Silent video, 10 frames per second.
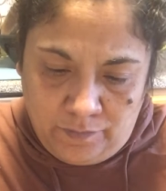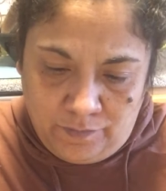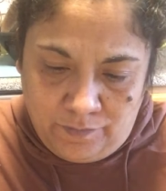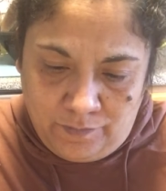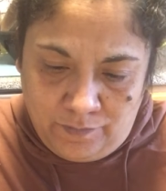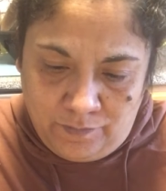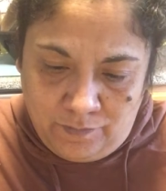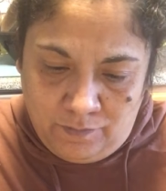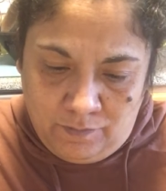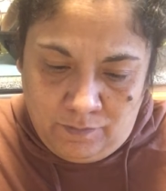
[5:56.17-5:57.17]

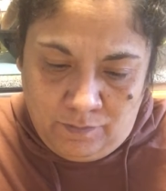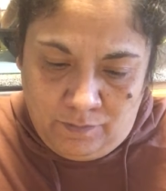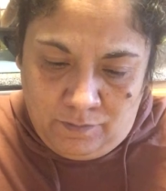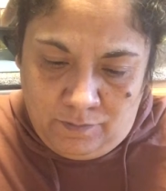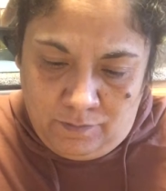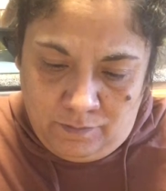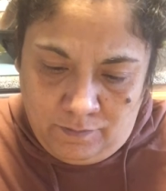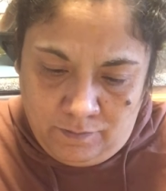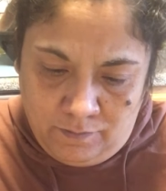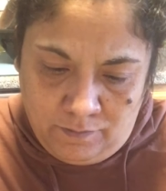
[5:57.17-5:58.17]

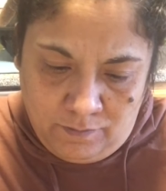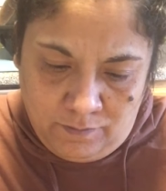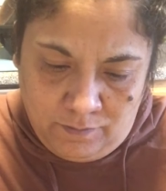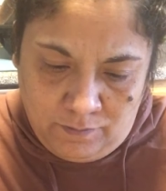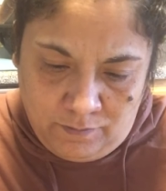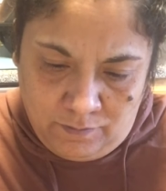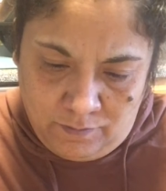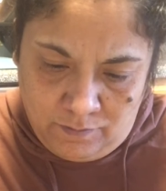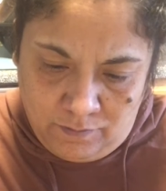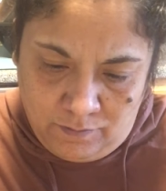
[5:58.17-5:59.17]

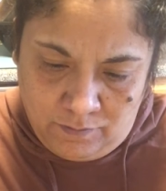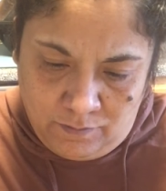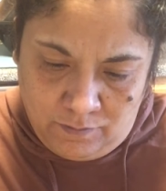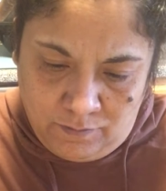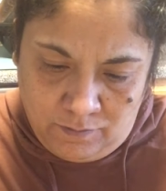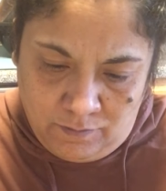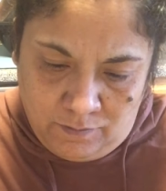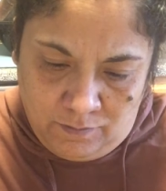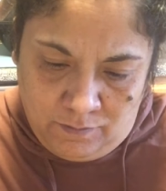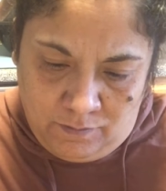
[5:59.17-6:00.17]

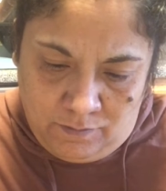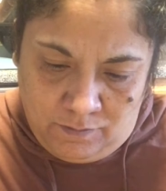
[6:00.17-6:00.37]
Nobody speaks.